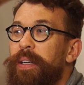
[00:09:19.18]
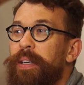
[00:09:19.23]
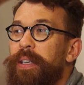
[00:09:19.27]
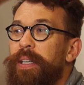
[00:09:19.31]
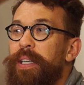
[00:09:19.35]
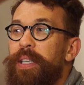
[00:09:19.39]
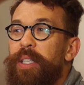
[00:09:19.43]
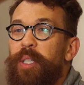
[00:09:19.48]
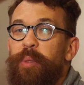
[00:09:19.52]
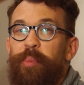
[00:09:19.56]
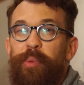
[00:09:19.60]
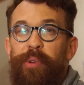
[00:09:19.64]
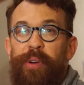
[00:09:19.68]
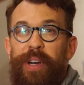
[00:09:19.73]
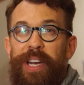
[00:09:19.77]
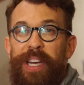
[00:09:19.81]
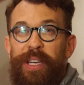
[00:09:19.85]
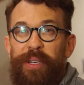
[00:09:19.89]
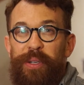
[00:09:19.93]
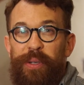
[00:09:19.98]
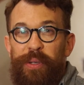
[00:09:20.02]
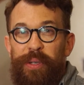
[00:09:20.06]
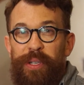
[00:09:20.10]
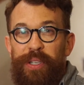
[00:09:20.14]

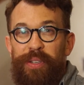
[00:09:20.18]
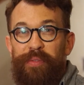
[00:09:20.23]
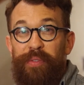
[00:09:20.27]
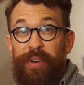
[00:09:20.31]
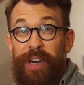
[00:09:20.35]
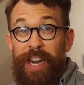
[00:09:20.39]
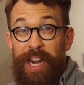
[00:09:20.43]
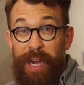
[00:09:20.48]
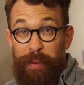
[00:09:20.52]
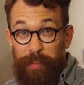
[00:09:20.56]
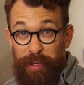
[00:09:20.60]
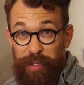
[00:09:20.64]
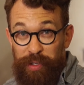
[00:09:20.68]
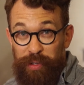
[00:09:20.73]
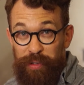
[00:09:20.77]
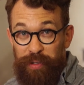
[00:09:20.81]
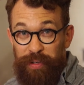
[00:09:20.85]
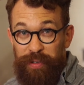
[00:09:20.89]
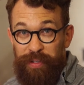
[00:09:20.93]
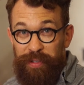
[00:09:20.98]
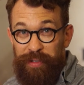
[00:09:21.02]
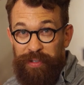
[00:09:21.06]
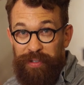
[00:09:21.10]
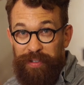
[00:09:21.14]
inspiration is for
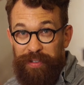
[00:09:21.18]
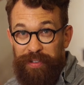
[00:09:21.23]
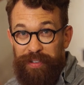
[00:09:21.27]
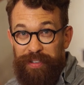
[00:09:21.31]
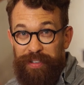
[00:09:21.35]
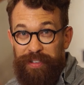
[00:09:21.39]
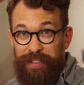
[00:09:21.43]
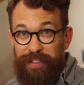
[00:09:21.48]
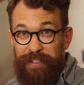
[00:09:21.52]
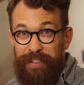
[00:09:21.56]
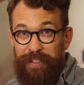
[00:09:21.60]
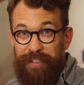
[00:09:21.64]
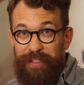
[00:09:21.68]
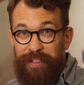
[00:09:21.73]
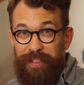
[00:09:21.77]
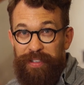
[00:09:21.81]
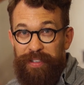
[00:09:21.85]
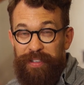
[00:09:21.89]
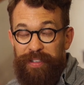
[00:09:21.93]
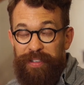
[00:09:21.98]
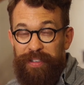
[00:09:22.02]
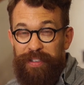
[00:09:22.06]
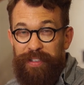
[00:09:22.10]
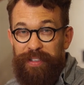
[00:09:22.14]
amateurs.
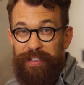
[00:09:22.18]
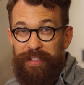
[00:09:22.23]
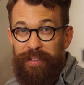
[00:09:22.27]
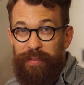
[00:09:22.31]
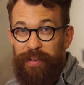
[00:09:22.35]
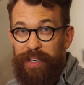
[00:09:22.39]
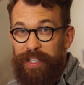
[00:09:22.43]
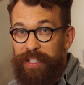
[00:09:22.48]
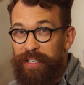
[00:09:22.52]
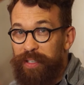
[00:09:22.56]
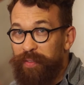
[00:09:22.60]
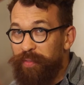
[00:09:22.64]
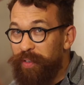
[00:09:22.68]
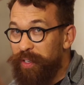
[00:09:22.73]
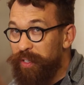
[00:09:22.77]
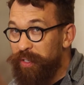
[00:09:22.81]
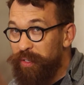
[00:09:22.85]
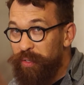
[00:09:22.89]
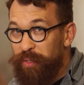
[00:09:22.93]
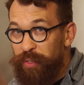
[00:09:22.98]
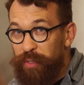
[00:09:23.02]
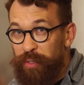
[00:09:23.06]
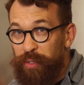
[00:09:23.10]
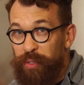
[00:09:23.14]
The rest of us
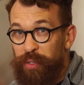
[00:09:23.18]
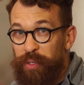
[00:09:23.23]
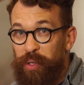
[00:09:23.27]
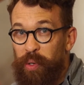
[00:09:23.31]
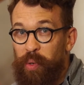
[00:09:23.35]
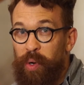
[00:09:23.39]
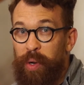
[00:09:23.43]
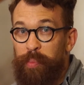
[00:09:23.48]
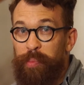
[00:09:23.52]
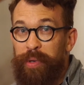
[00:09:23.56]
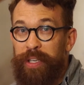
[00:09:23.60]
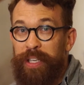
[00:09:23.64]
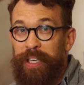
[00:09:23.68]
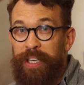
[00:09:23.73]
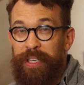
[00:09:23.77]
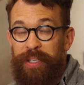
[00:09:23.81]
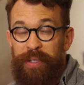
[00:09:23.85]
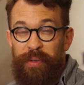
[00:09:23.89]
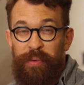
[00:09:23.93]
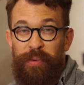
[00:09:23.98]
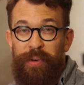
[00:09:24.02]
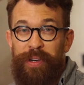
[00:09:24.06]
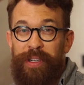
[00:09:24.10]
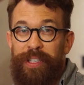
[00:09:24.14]
just show up and get
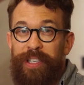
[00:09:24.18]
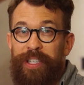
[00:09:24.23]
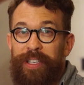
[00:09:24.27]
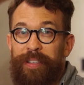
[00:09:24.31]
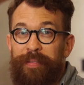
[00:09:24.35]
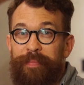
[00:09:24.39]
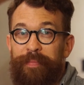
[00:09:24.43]
to work.